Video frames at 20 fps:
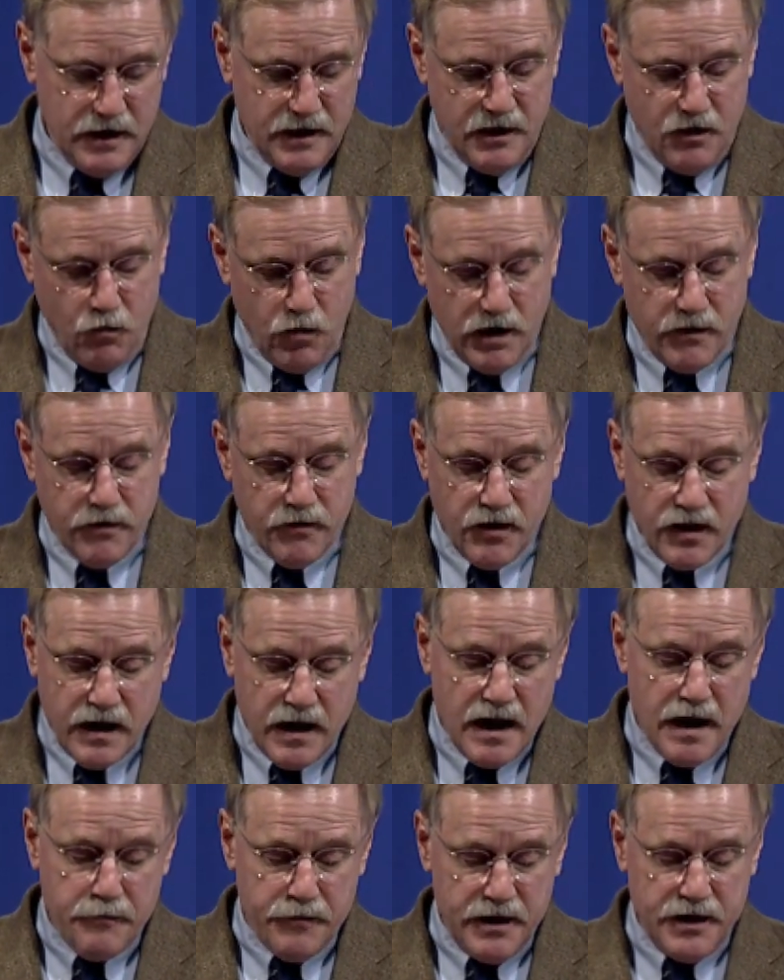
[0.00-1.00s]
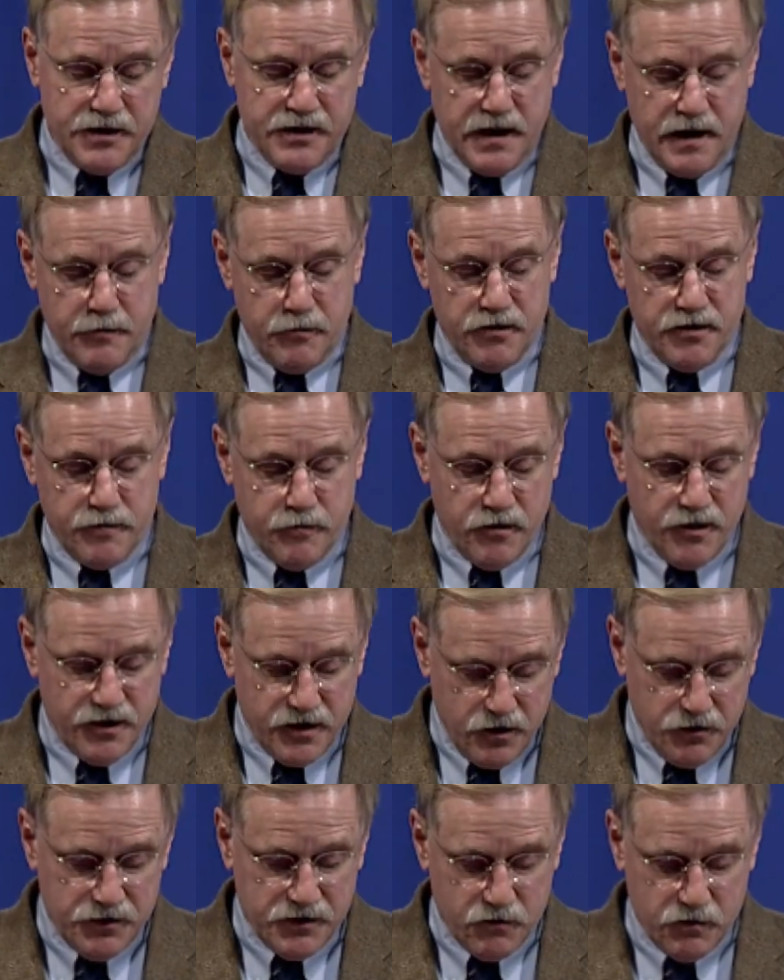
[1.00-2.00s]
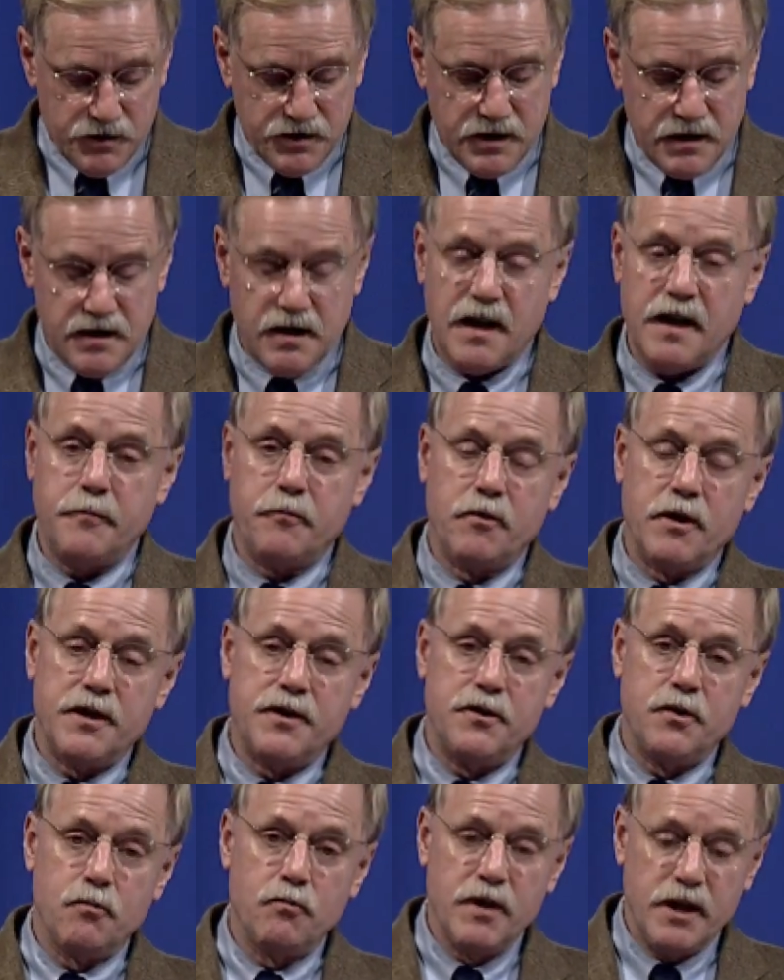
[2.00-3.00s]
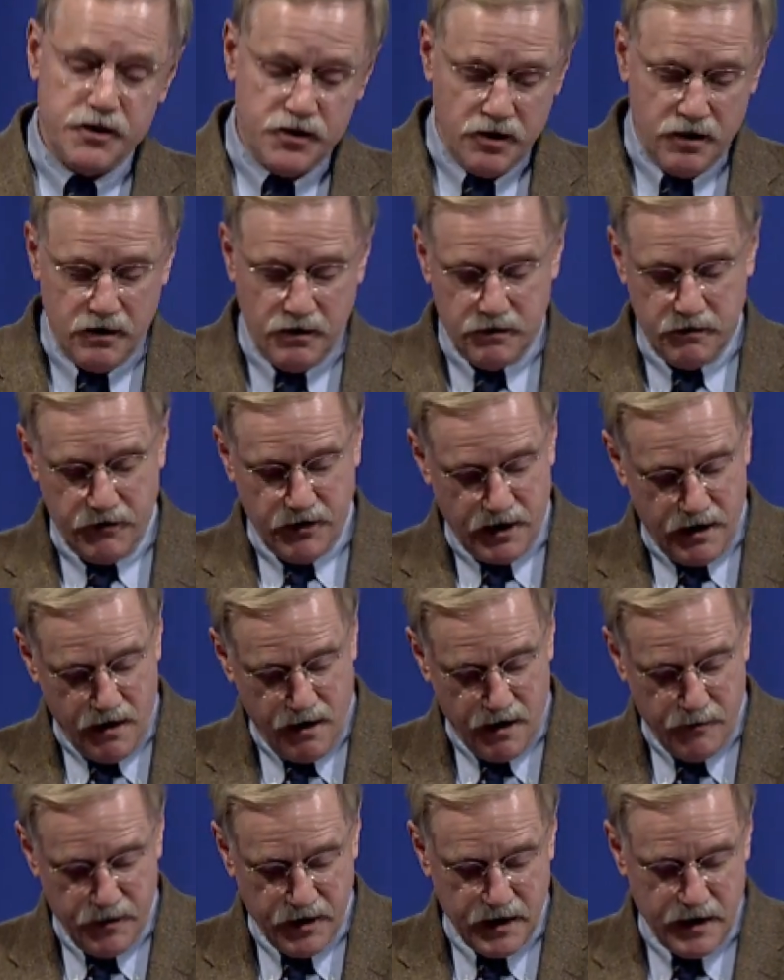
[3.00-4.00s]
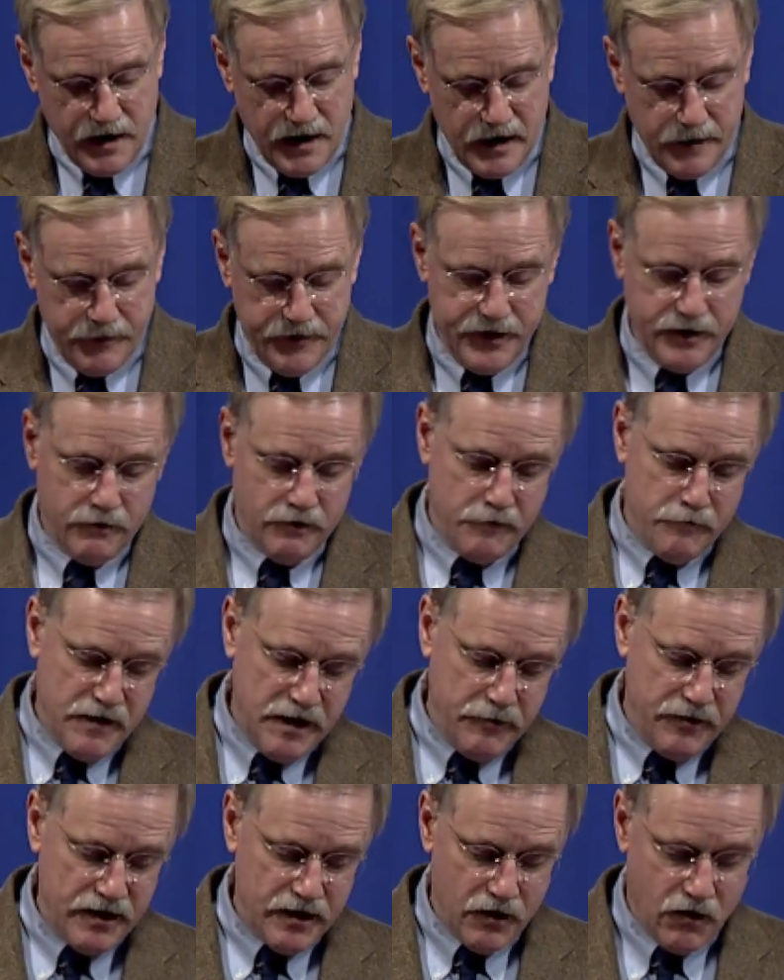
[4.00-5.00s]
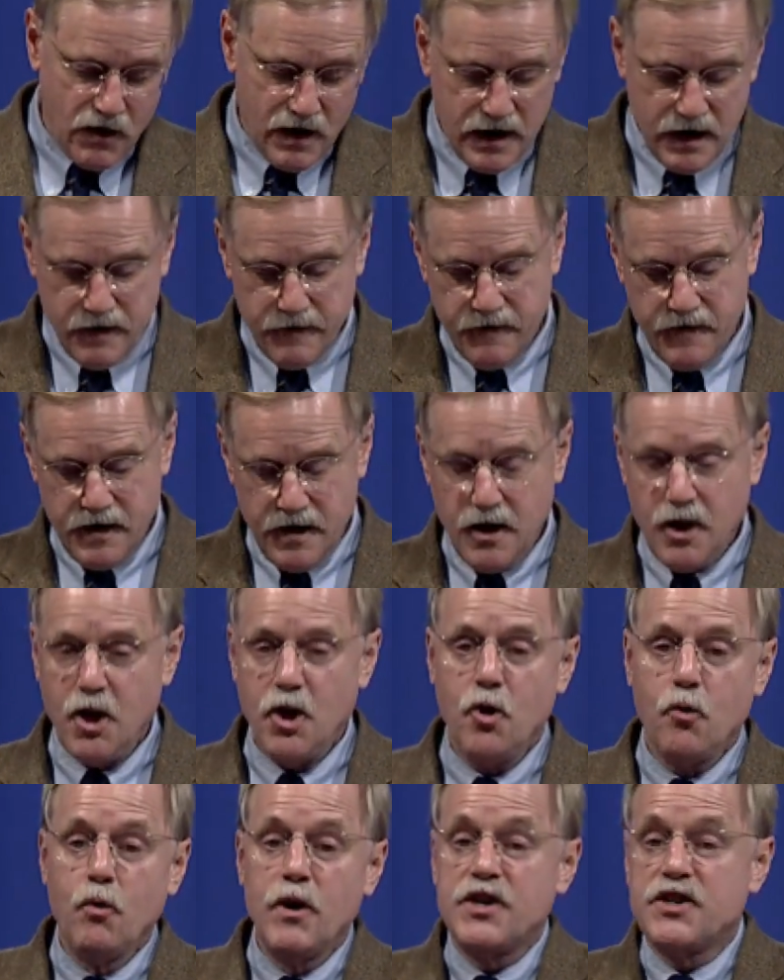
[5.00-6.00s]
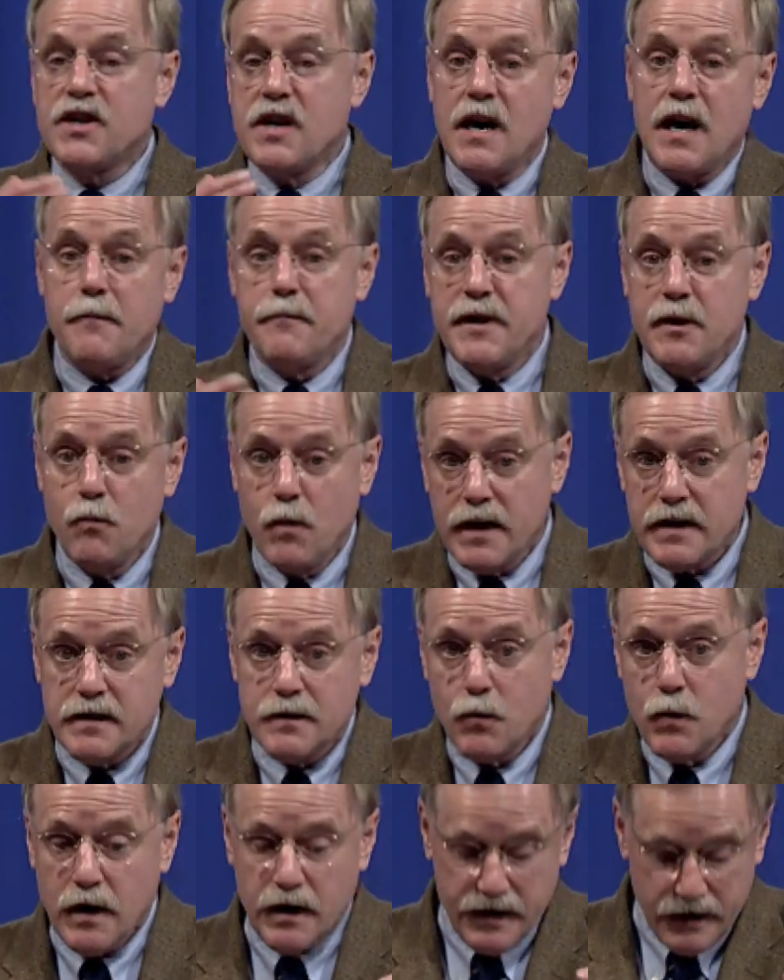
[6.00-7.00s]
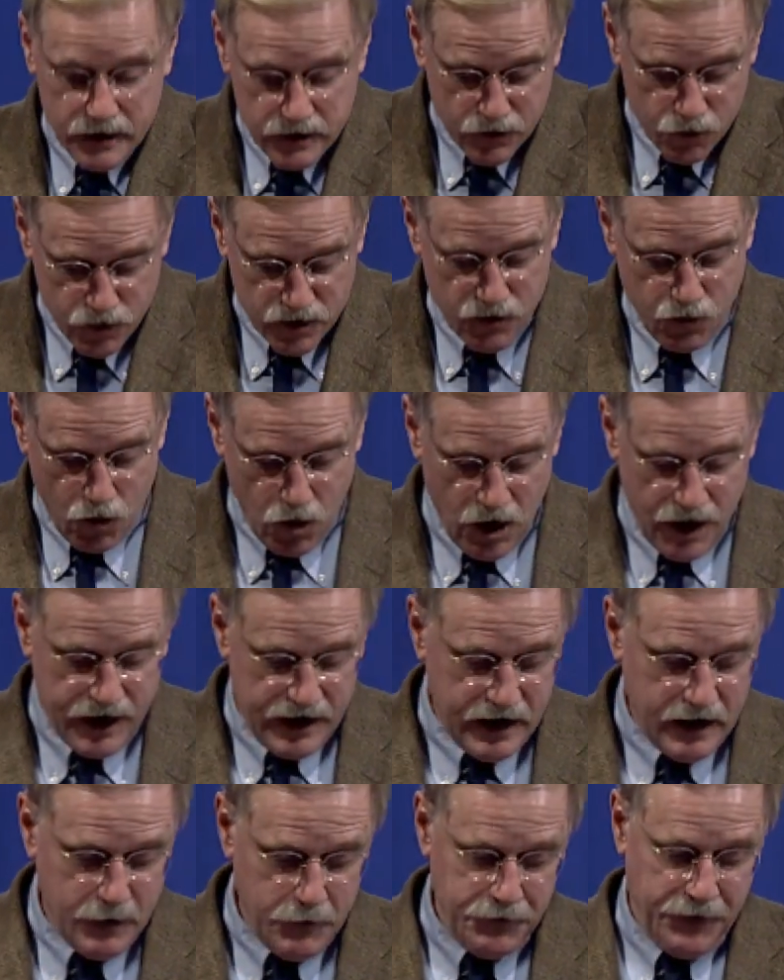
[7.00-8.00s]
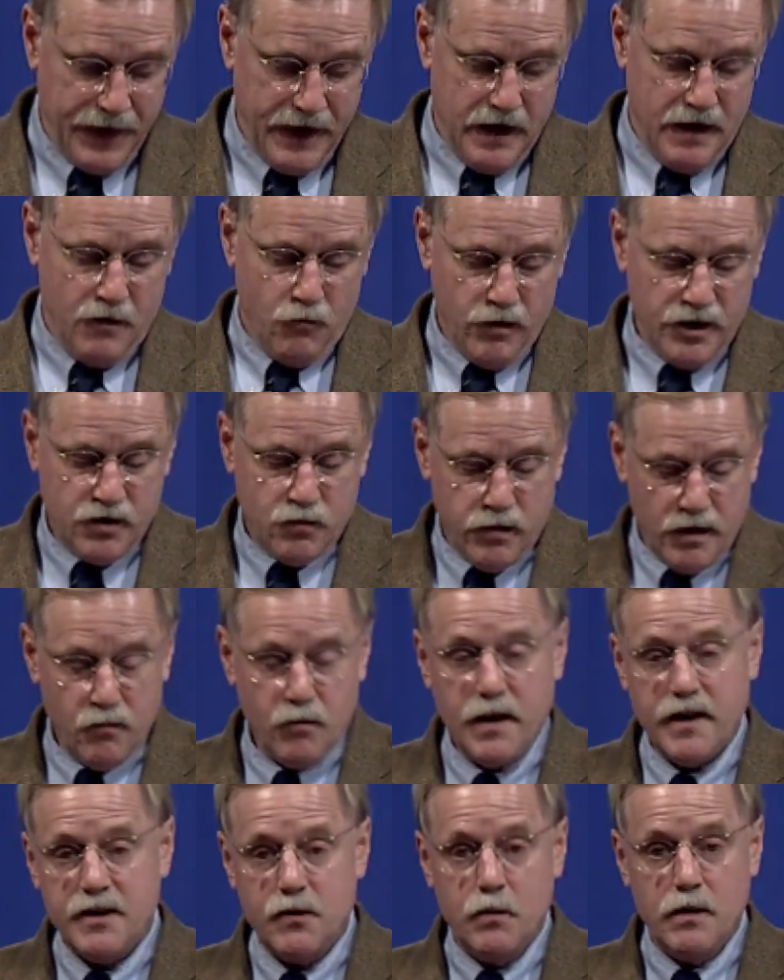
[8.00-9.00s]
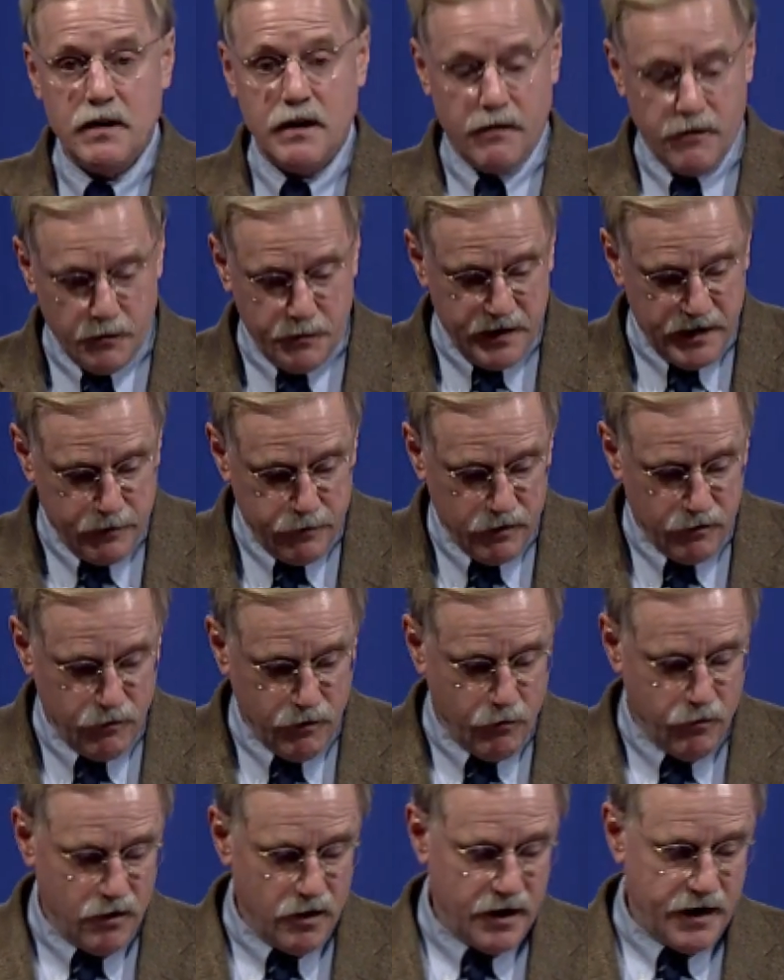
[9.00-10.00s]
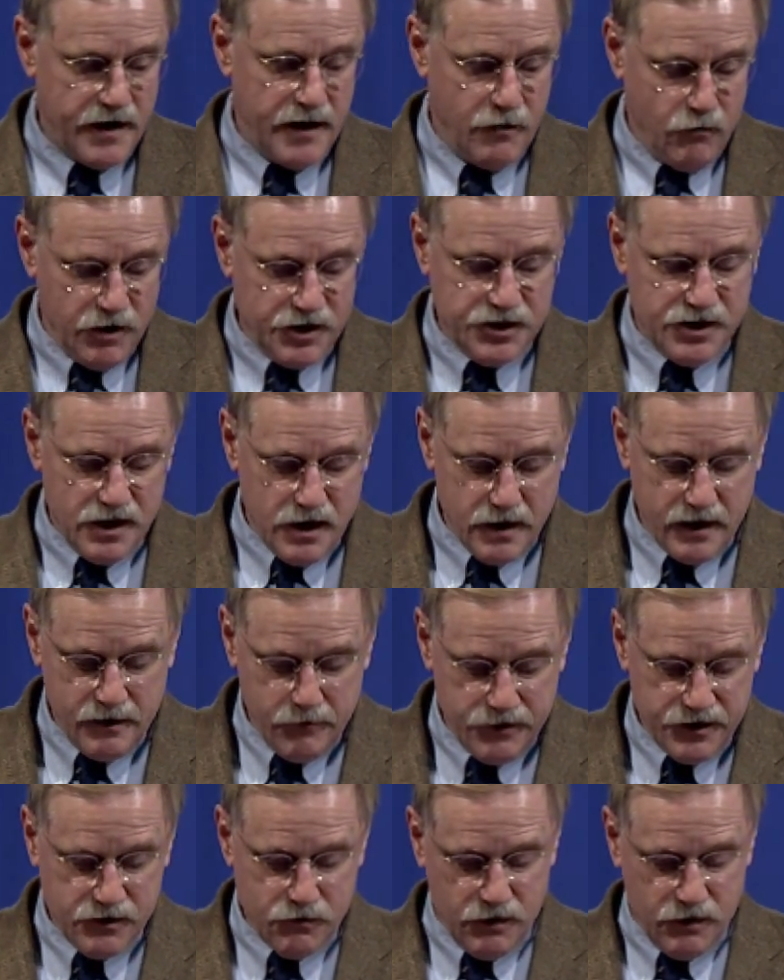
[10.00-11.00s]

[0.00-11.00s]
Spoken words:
Whether the copy Chambers produced was the typewritten original or the carbon copy or a mimeograph, which copy went to where Hiss was working, which one went to where other people were working, which documents were